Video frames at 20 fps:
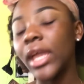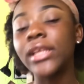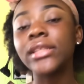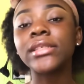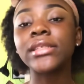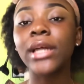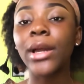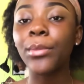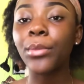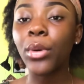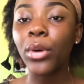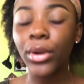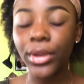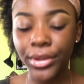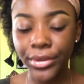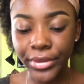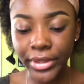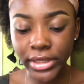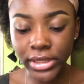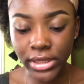and Sample
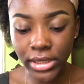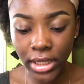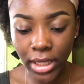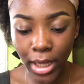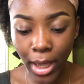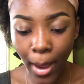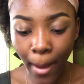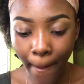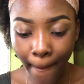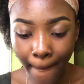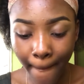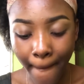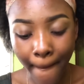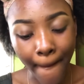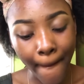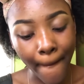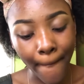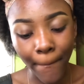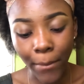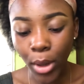Erasing
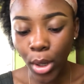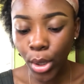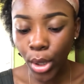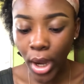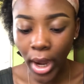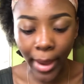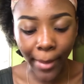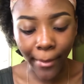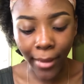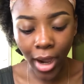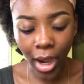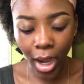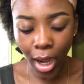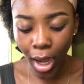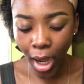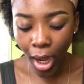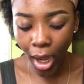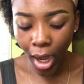Primer.